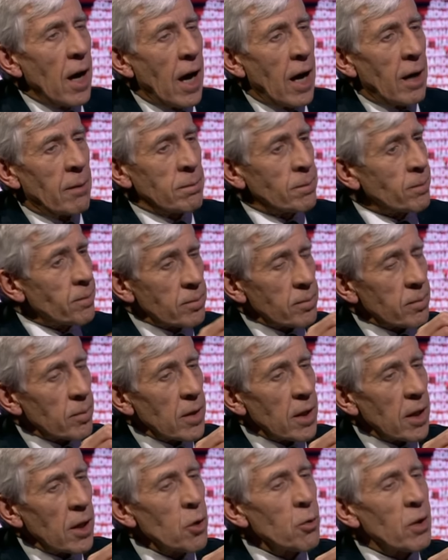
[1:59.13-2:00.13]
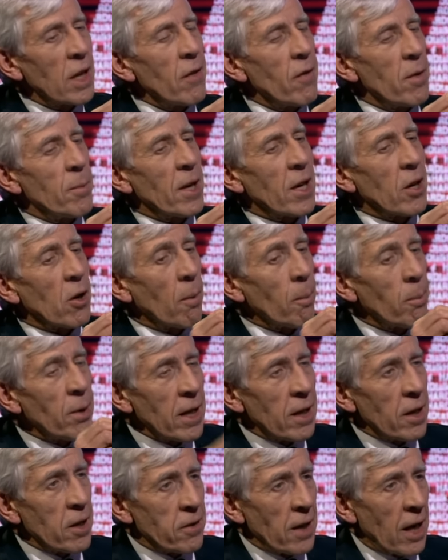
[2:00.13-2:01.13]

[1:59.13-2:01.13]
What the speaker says: You can never be completely